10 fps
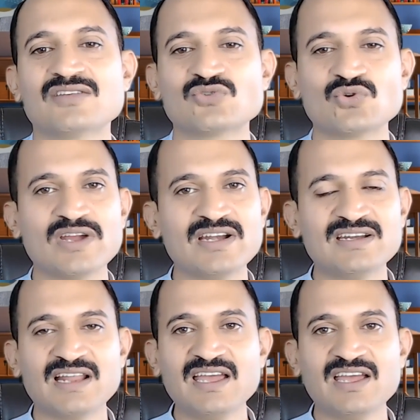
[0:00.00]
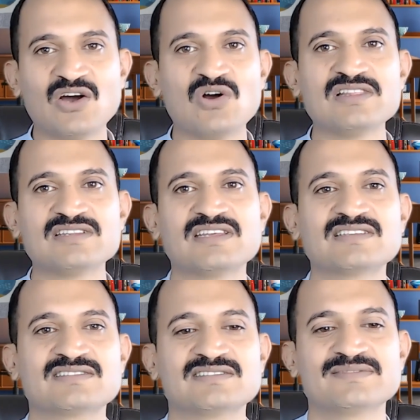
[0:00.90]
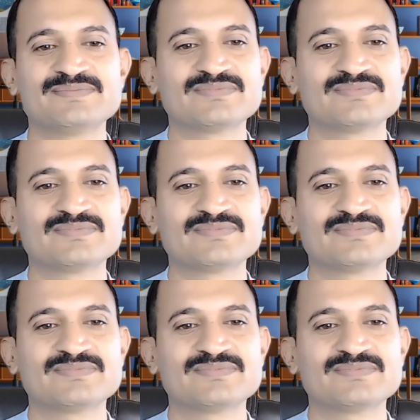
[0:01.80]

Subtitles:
So you can try all the things.